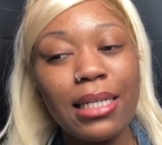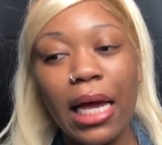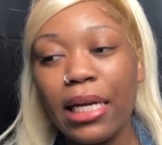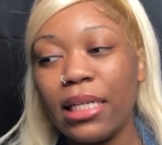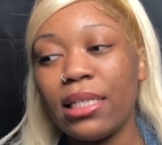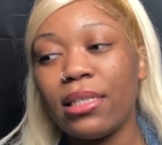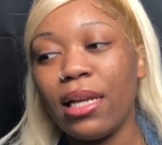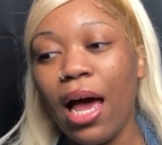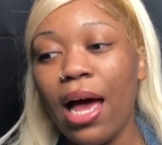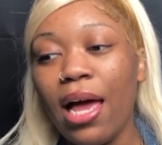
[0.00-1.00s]

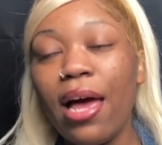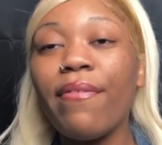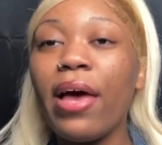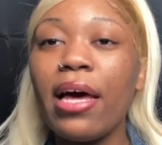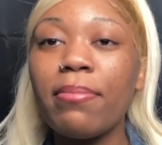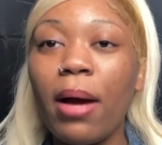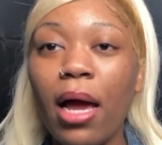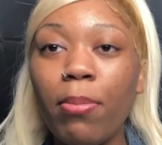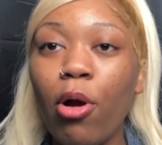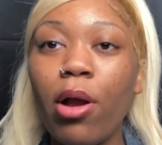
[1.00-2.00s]
and I have had my
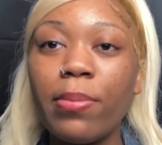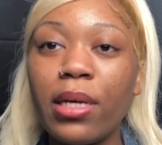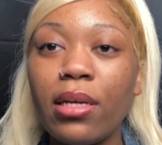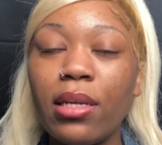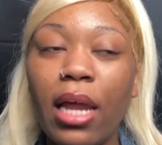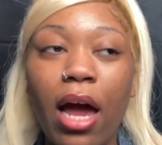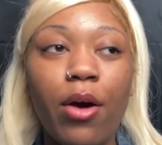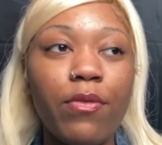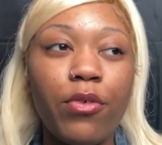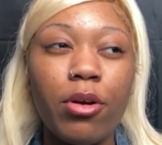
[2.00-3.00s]
apartment
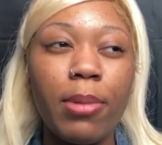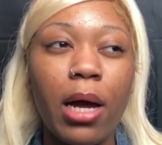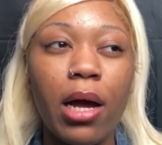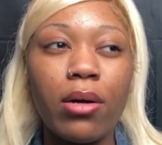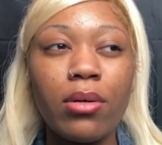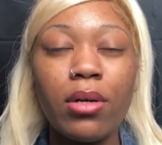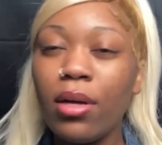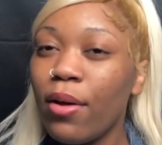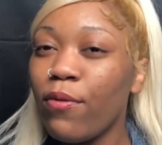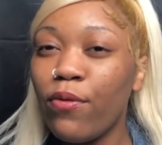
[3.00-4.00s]
now for about
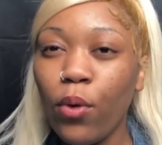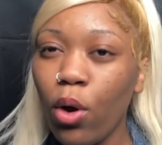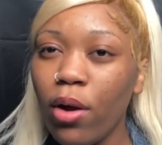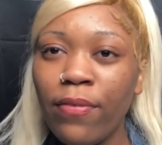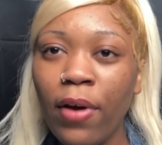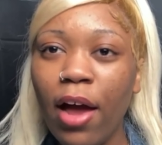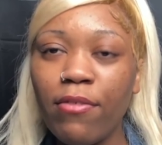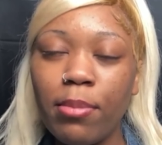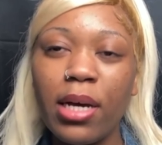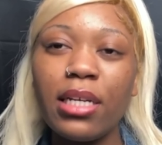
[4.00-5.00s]
4 or 5
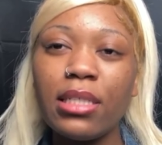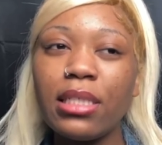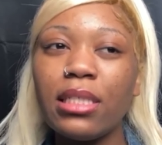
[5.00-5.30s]
months.